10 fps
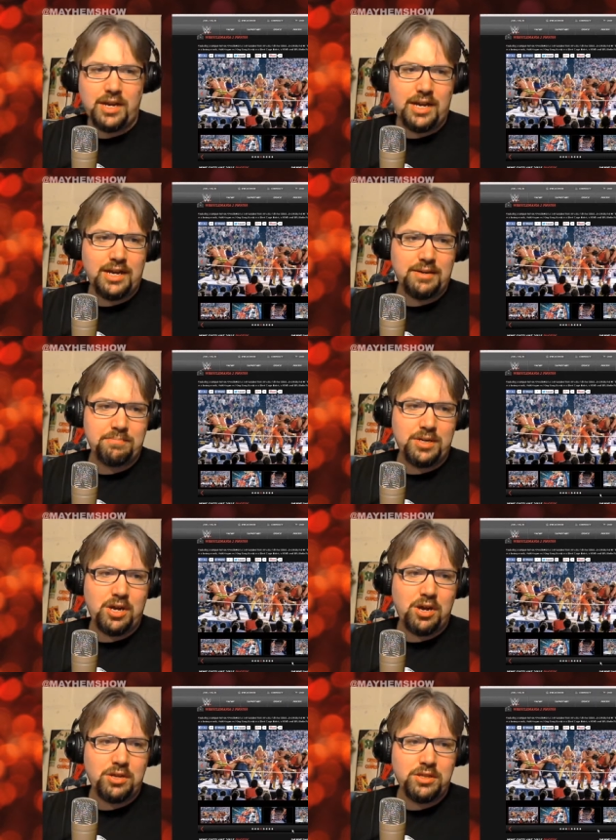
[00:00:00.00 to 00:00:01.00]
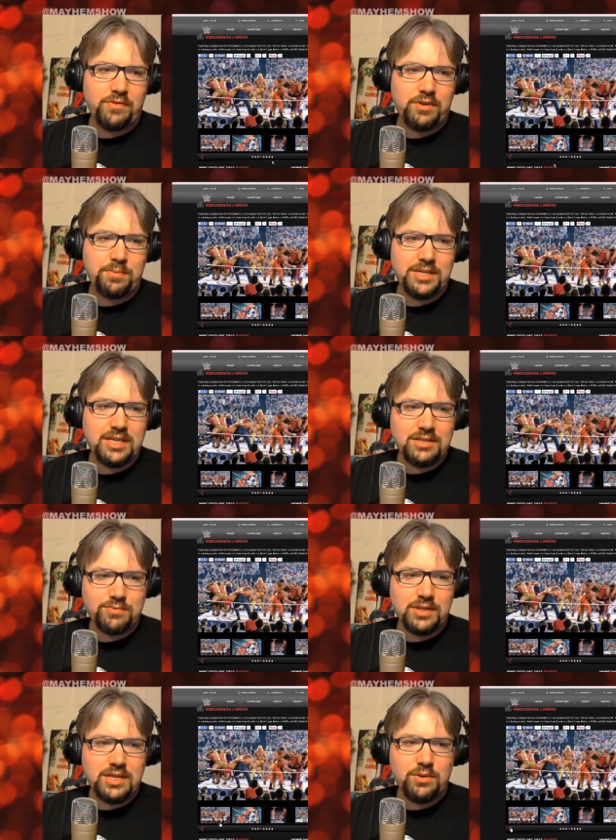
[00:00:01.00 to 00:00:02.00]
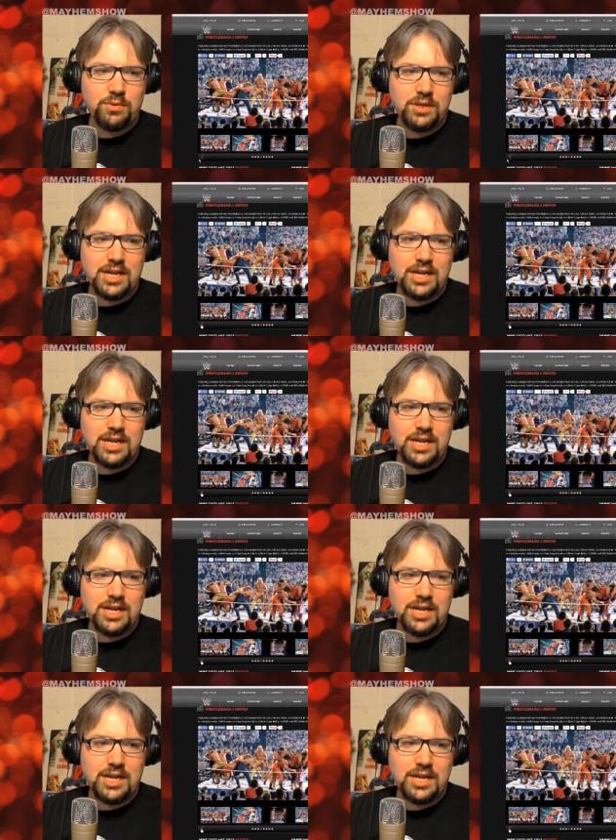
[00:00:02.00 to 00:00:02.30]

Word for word: Um, but all over the place. It's really cool